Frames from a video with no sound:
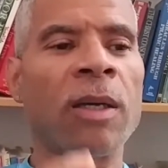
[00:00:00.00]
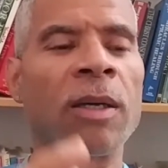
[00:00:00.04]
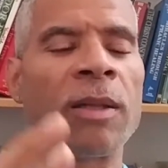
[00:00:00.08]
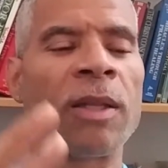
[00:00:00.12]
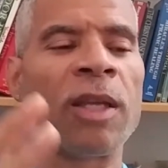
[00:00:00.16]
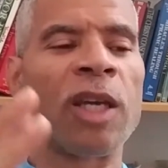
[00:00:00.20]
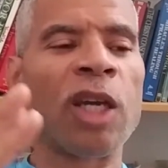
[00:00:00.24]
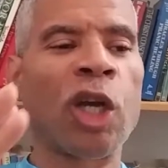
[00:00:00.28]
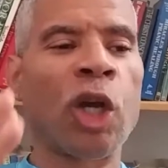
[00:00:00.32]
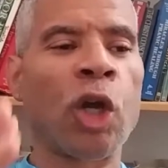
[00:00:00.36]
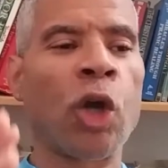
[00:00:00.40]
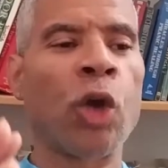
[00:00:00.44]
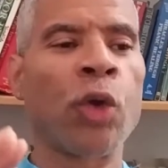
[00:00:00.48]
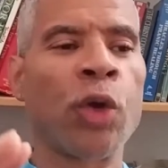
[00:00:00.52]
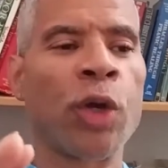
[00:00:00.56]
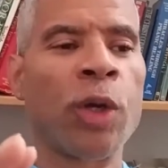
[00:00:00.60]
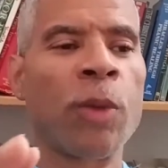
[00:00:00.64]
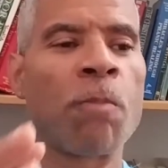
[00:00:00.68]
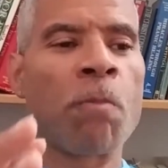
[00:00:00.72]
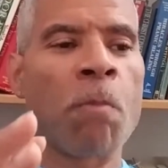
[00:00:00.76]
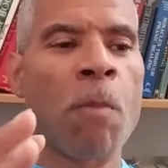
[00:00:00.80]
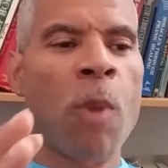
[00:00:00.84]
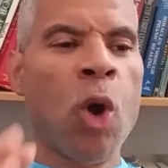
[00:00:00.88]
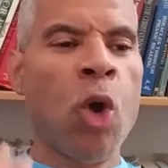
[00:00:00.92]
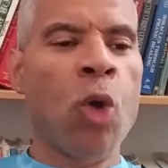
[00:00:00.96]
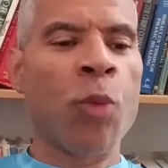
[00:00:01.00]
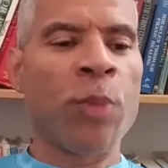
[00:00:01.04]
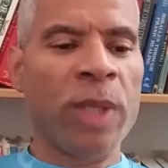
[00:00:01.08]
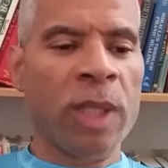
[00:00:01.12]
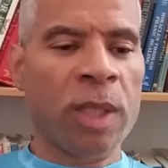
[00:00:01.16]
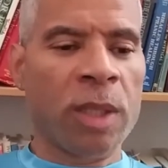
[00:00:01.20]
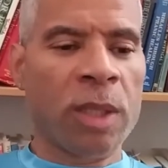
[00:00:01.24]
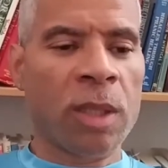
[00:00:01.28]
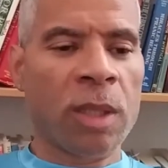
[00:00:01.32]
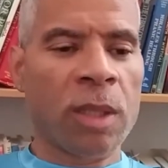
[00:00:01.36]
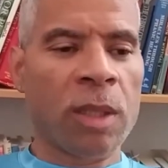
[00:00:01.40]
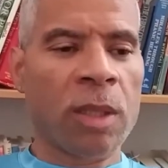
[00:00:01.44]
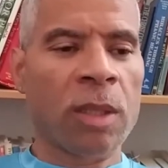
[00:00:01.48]
the current
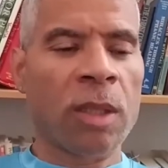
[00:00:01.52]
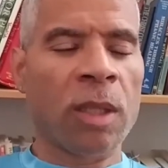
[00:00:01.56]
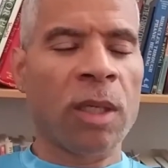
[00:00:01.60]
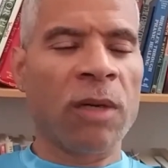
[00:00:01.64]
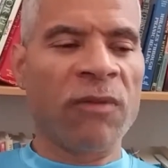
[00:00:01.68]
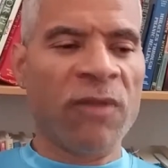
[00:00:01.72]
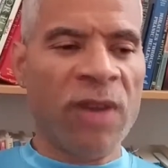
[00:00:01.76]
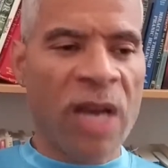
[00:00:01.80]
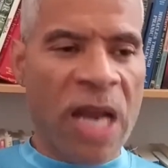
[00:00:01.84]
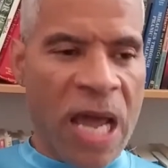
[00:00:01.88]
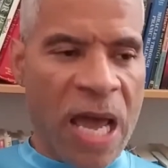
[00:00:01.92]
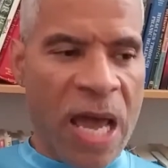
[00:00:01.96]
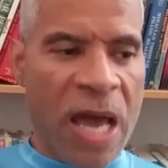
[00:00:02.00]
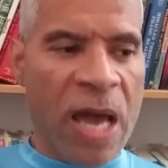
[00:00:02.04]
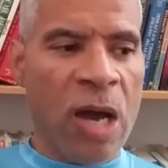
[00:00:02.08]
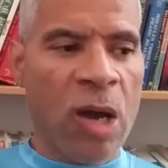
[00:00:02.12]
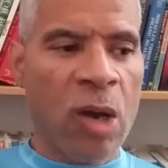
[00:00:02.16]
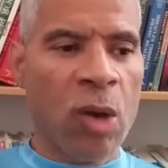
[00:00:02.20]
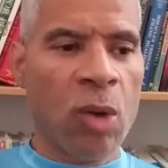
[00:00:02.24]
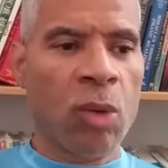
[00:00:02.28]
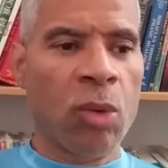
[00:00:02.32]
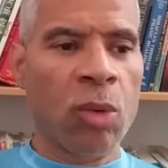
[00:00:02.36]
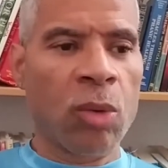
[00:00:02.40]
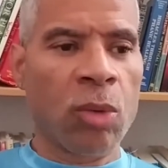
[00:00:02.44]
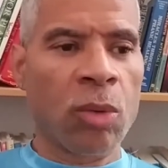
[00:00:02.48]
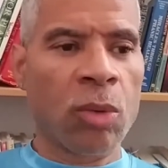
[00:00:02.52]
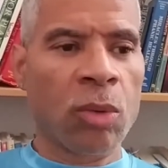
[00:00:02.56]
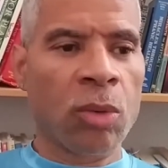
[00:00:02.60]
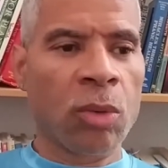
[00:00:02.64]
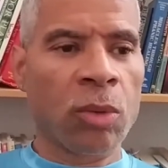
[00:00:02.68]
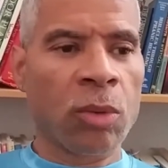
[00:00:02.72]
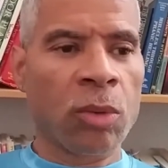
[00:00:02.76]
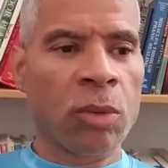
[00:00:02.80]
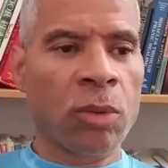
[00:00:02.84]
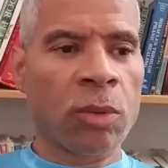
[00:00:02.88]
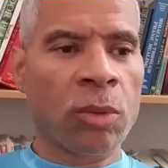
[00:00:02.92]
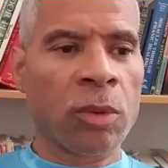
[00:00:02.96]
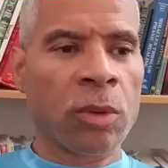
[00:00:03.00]
moment of now
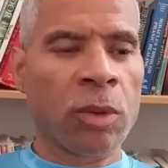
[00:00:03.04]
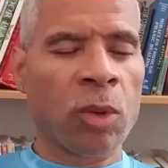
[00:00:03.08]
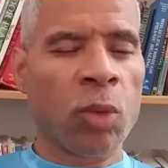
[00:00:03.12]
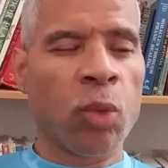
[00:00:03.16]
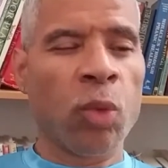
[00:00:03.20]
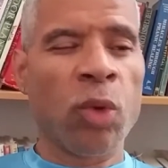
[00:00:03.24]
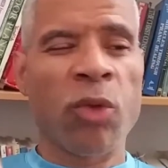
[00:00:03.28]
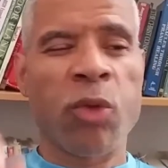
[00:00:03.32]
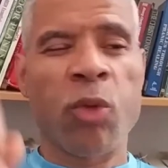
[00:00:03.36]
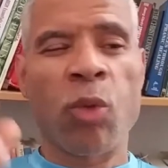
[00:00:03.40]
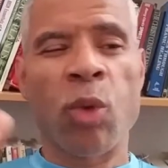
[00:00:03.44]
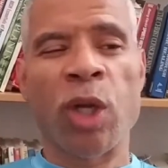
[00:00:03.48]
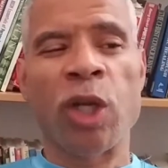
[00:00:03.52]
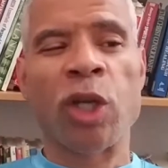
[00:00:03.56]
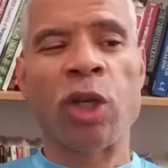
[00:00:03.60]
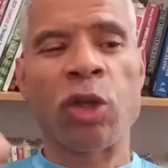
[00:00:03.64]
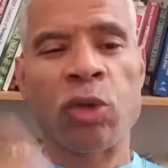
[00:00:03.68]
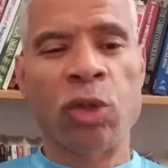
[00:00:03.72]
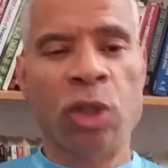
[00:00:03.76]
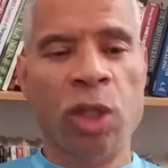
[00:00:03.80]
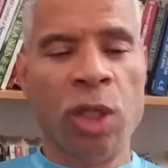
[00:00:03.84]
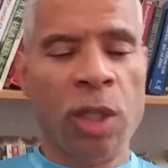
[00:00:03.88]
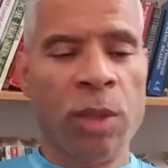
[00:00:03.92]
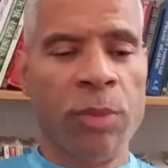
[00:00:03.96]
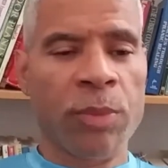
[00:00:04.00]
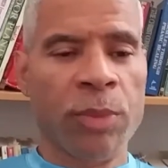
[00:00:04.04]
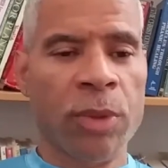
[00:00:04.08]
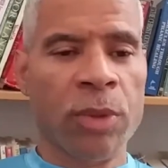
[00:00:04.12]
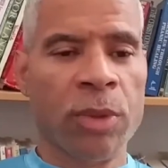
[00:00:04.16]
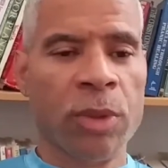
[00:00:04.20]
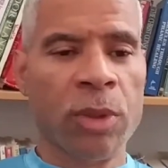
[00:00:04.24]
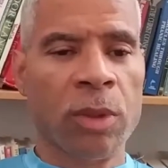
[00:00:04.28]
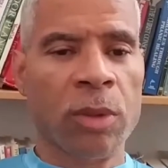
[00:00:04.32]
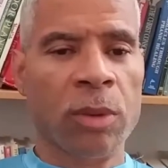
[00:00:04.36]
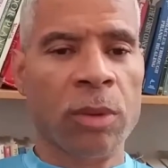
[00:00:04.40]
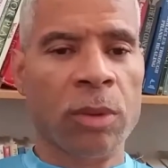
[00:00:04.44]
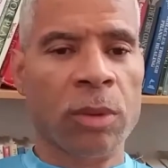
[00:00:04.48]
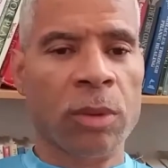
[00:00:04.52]
with one of those numbers.